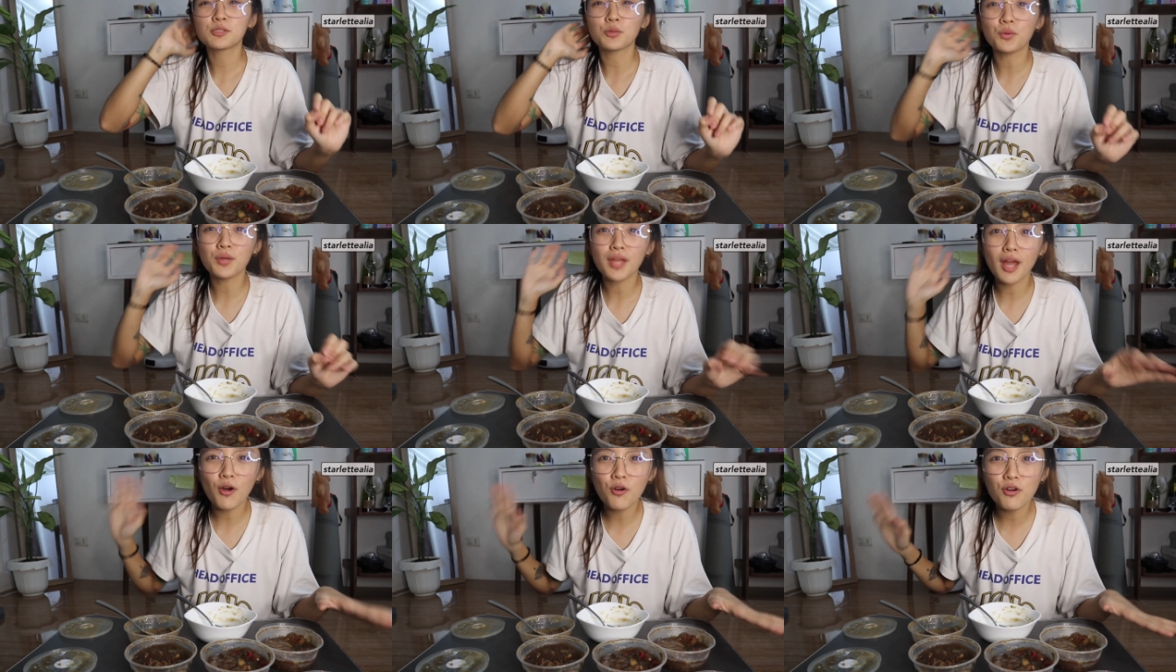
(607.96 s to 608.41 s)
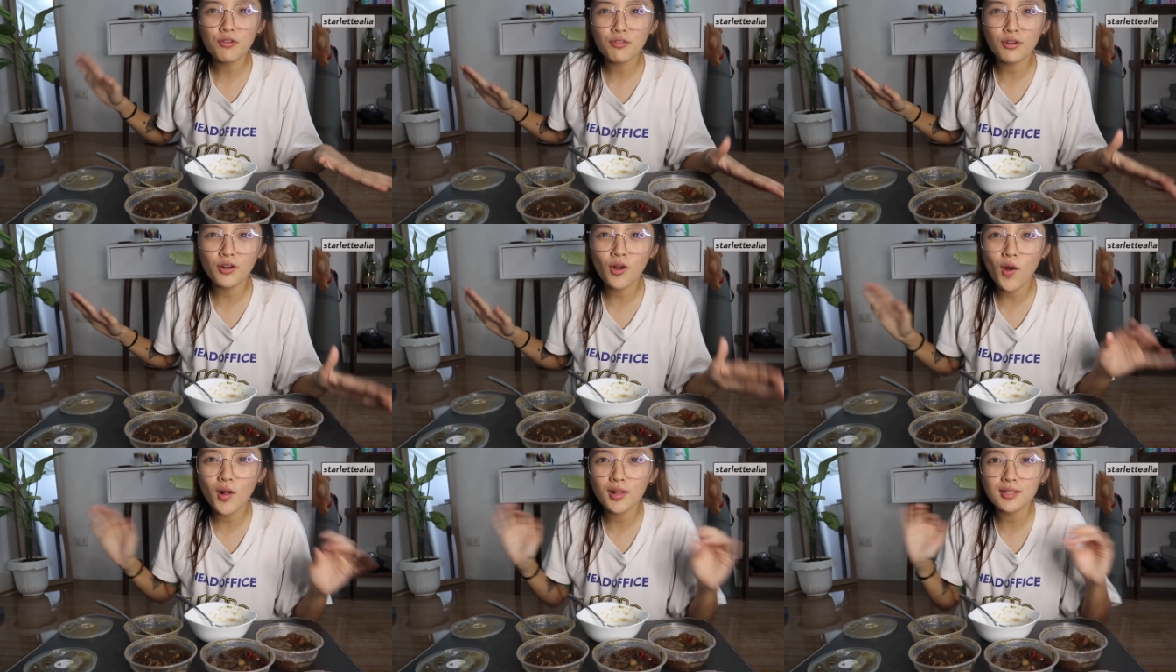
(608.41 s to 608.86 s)
so yeah,
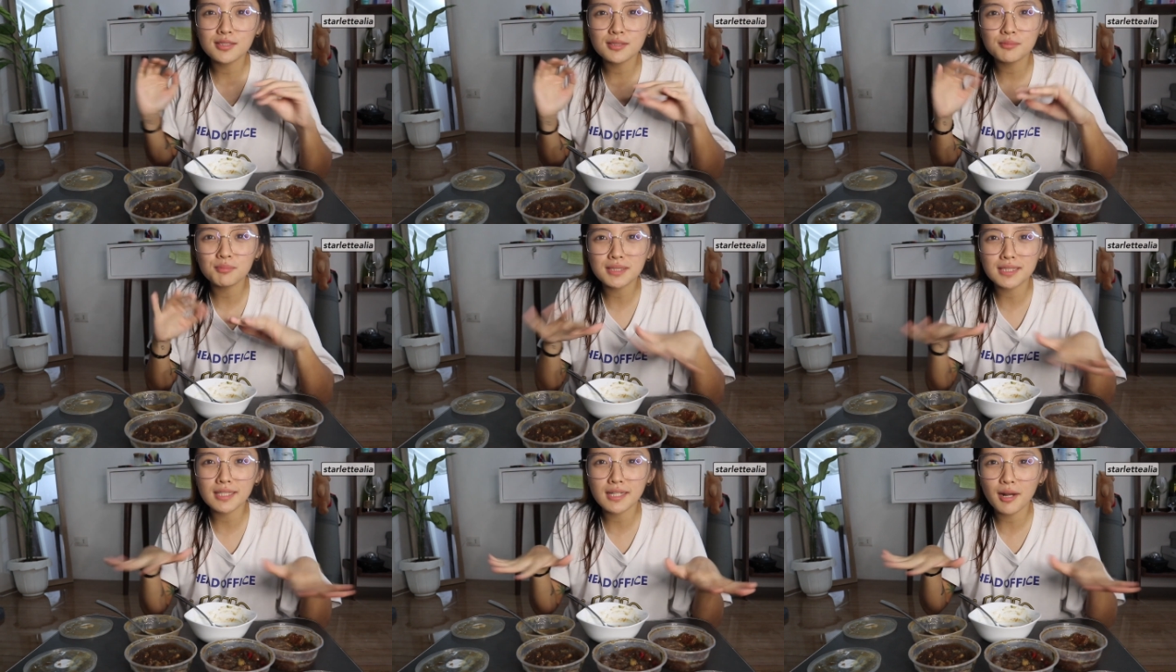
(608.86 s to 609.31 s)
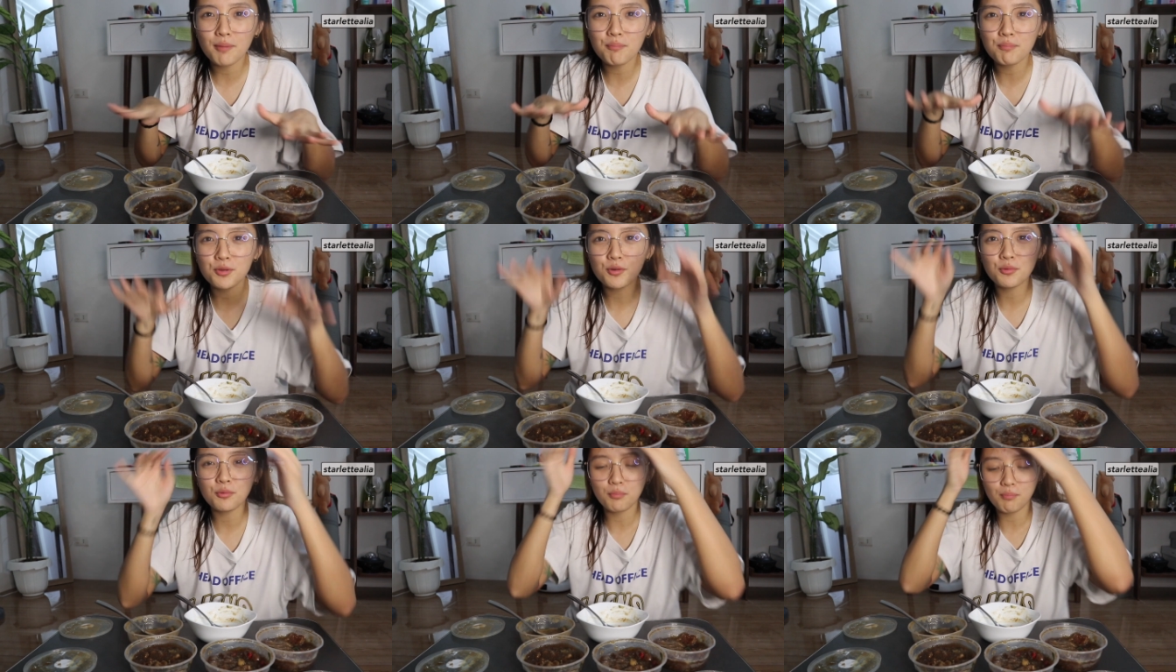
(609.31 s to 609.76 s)
overall
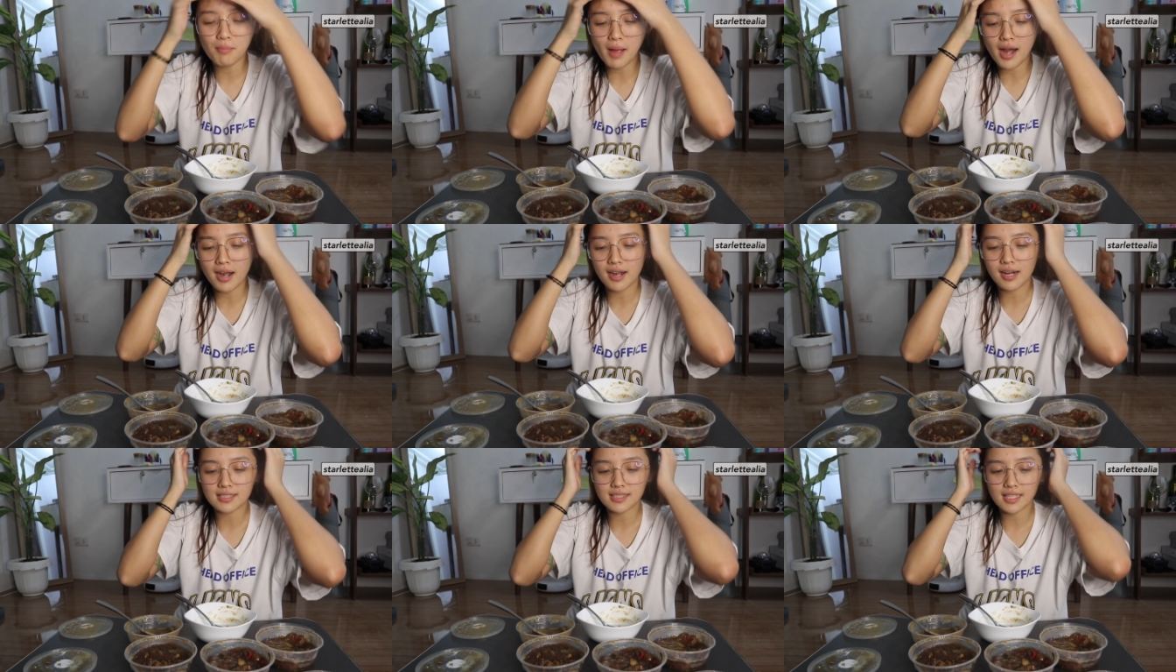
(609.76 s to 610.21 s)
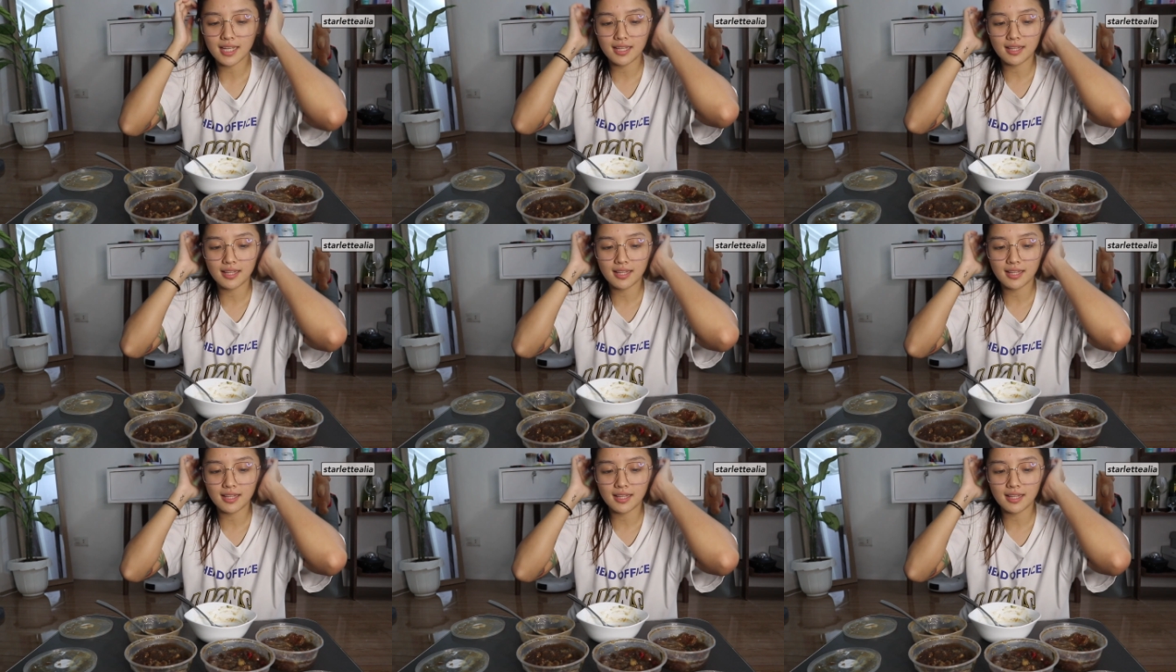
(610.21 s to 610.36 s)
masarap yung Paris,